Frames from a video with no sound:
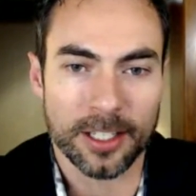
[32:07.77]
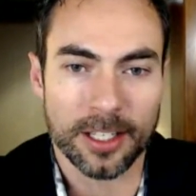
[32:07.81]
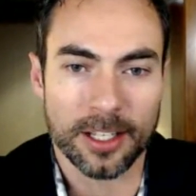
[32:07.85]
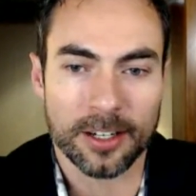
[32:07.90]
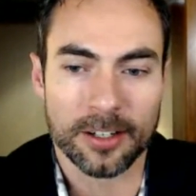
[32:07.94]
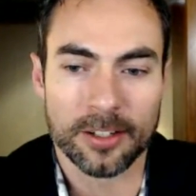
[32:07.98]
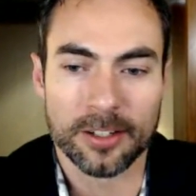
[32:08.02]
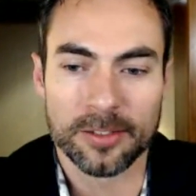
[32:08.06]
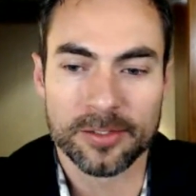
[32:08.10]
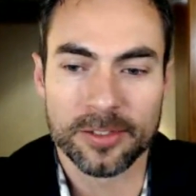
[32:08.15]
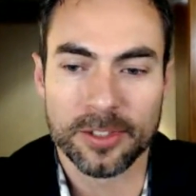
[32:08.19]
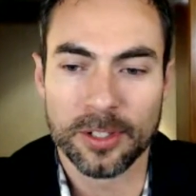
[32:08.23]
I don't
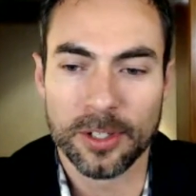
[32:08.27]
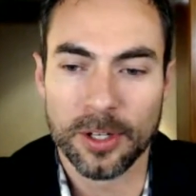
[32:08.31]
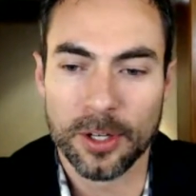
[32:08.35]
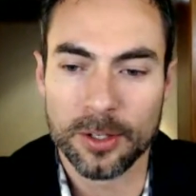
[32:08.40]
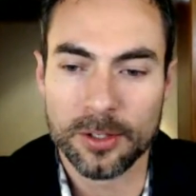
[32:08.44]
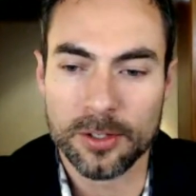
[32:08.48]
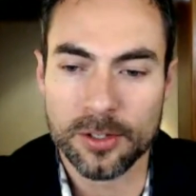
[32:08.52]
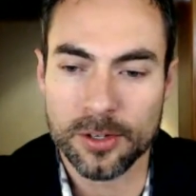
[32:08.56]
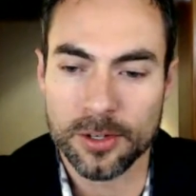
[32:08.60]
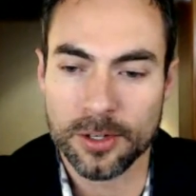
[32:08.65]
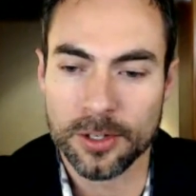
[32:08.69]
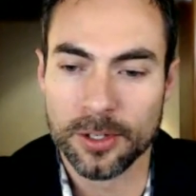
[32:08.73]
know if you know
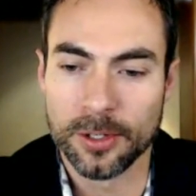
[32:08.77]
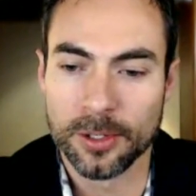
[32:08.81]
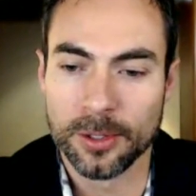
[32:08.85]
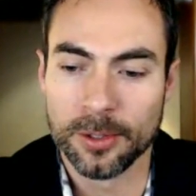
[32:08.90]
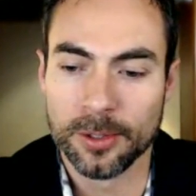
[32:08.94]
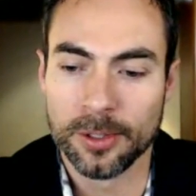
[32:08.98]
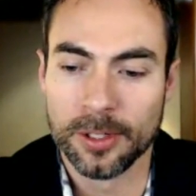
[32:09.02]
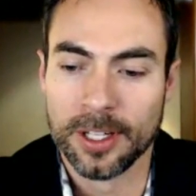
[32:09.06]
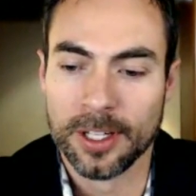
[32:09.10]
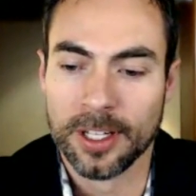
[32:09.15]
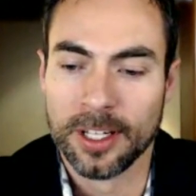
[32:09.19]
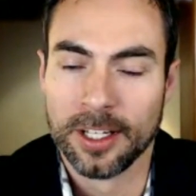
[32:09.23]
Drew,
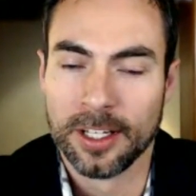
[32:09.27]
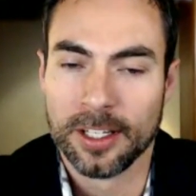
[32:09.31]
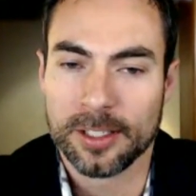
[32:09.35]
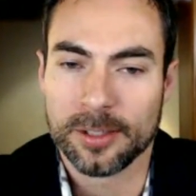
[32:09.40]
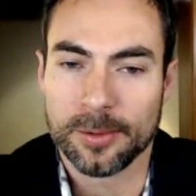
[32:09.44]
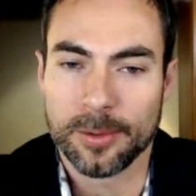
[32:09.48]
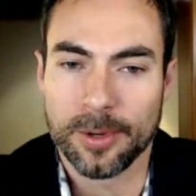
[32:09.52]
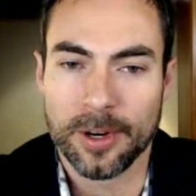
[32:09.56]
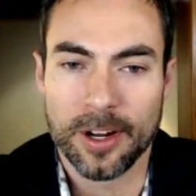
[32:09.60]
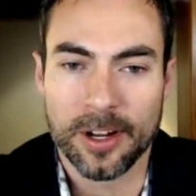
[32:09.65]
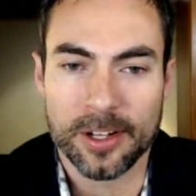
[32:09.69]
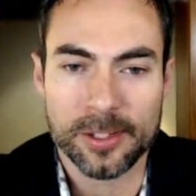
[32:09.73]

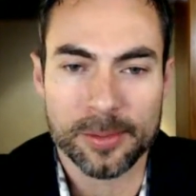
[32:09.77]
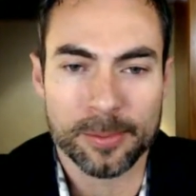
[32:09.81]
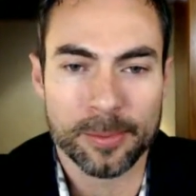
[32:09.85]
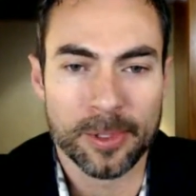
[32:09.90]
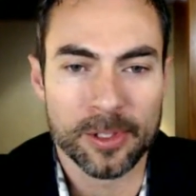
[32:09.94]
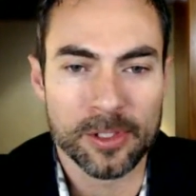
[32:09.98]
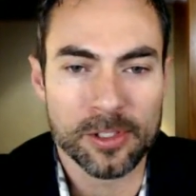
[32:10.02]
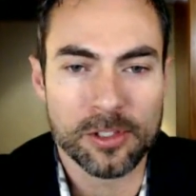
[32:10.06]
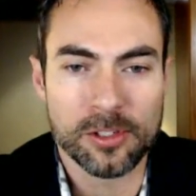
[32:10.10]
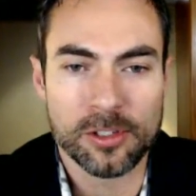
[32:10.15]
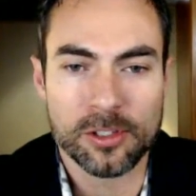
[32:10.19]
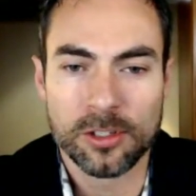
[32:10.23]
Russ,
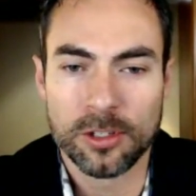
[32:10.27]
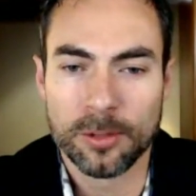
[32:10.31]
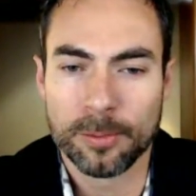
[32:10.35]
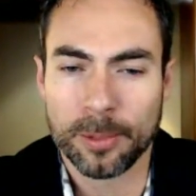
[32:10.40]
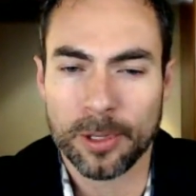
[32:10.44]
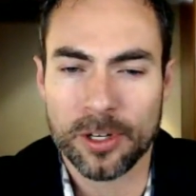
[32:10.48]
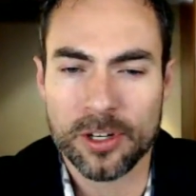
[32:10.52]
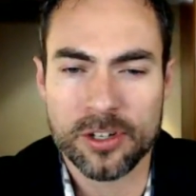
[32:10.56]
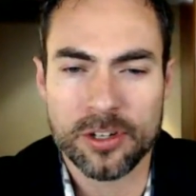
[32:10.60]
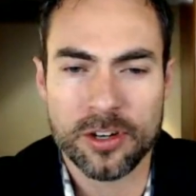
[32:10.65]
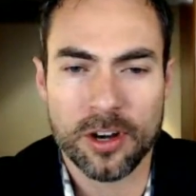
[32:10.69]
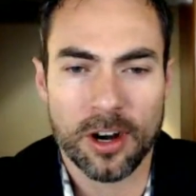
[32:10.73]
but super
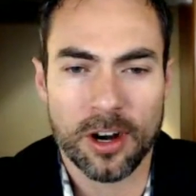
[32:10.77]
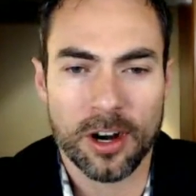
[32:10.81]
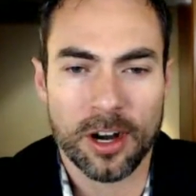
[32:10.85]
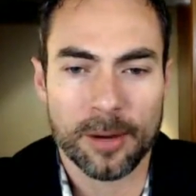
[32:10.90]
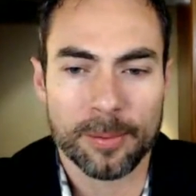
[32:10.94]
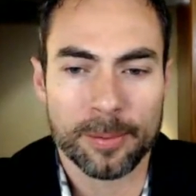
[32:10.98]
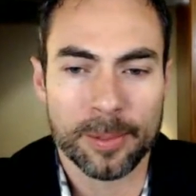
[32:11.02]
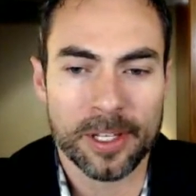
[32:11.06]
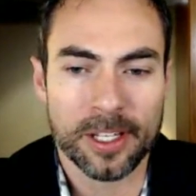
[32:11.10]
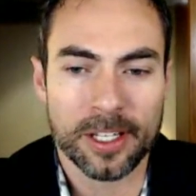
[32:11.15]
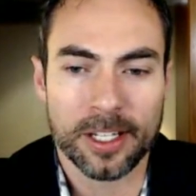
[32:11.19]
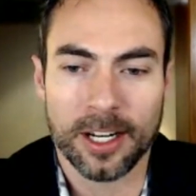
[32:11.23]

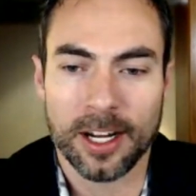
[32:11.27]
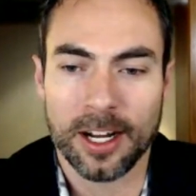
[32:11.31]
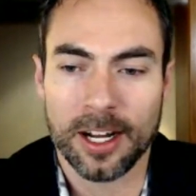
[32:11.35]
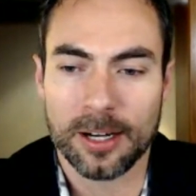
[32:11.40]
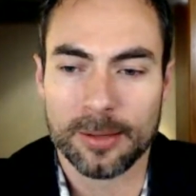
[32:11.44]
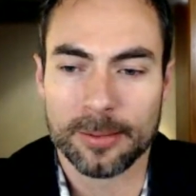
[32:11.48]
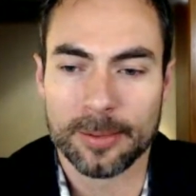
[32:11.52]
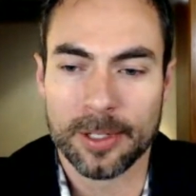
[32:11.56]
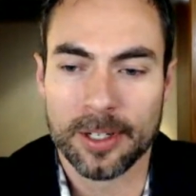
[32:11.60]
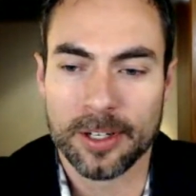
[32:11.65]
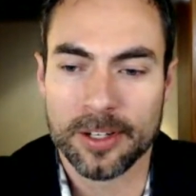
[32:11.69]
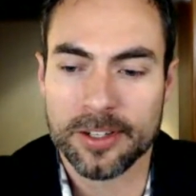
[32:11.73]
sharp
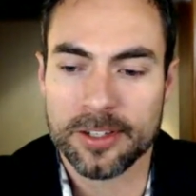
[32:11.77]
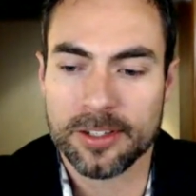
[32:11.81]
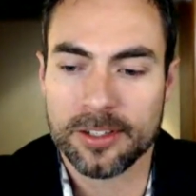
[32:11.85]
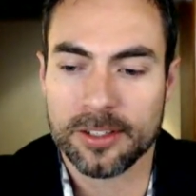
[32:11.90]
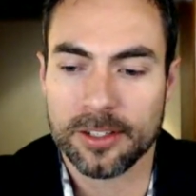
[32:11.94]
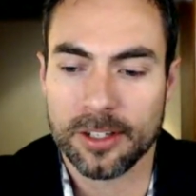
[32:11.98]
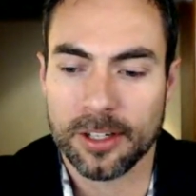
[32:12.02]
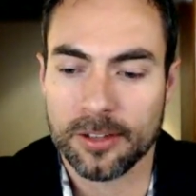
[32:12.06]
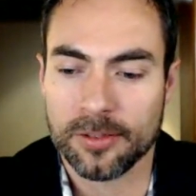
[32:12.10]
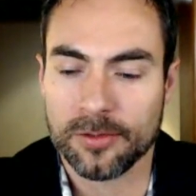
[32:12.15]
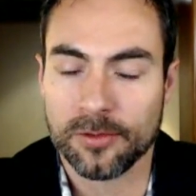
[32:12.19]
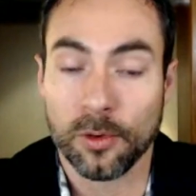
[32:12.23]
e-commerce,
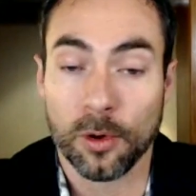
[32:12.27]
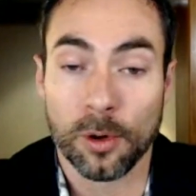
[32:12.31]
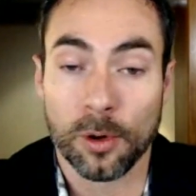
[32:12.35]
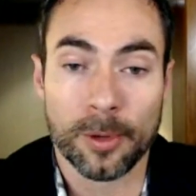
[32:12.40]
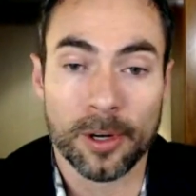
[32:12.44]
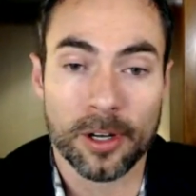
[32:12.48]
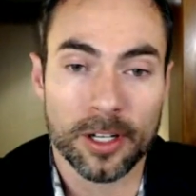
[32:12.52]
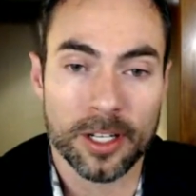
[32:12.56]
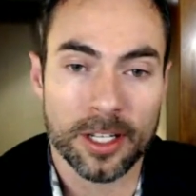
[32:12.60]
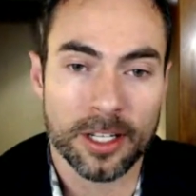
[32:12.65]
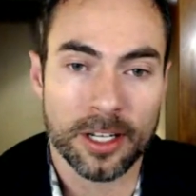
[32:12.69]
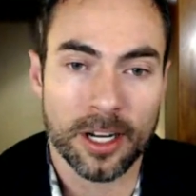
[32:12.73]
former
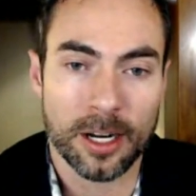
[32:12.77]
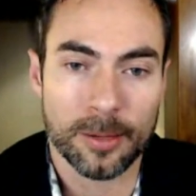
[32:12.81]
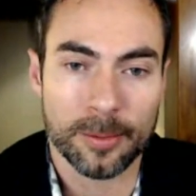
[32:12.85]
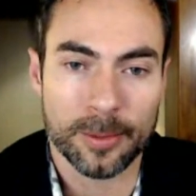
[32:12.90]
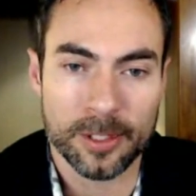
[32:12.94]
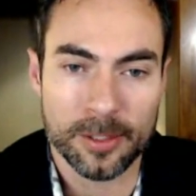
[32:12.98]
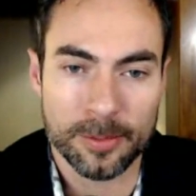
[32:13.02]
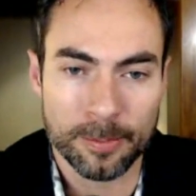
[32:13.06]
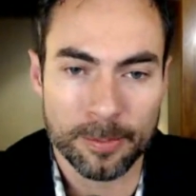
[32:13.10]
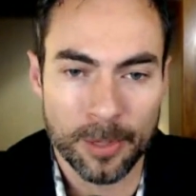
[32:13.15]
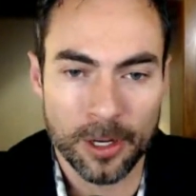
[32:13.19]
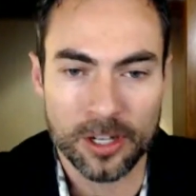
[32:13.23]

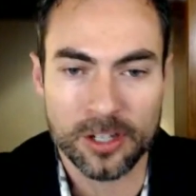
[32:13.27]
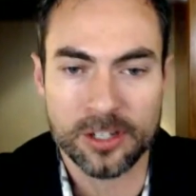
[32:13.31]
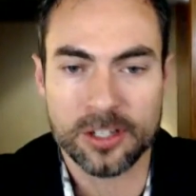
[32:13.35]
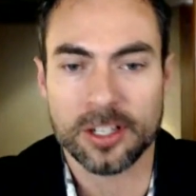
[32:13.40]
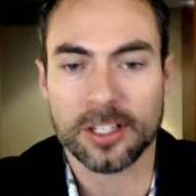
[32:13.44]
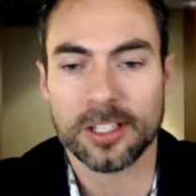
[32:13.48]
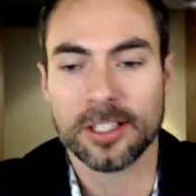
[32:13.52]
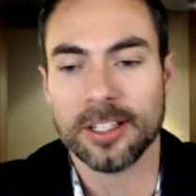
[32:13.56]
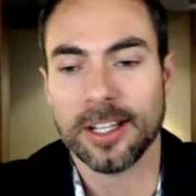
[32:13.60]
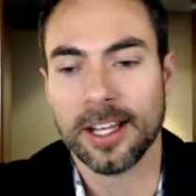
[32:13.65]
e-commerce merchant.